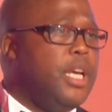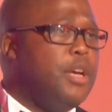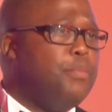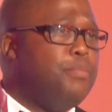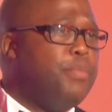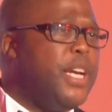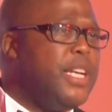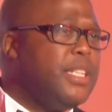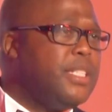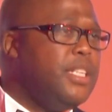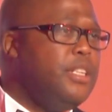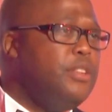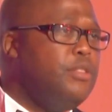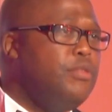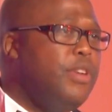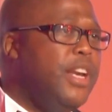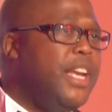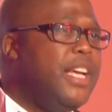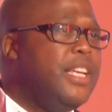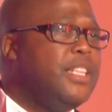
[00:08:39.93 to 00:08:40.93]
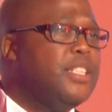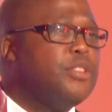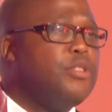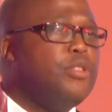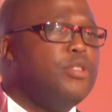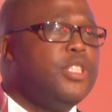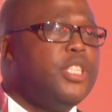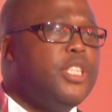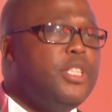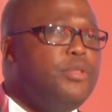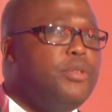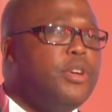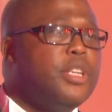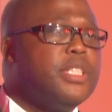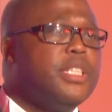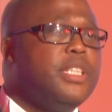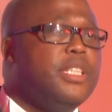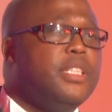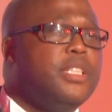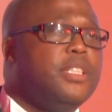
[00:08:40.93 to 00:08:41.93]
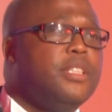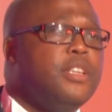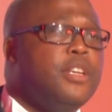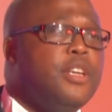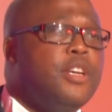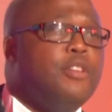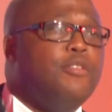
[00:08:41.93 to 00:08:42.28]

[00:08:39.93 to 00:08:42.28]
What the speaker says: a person who learns continuously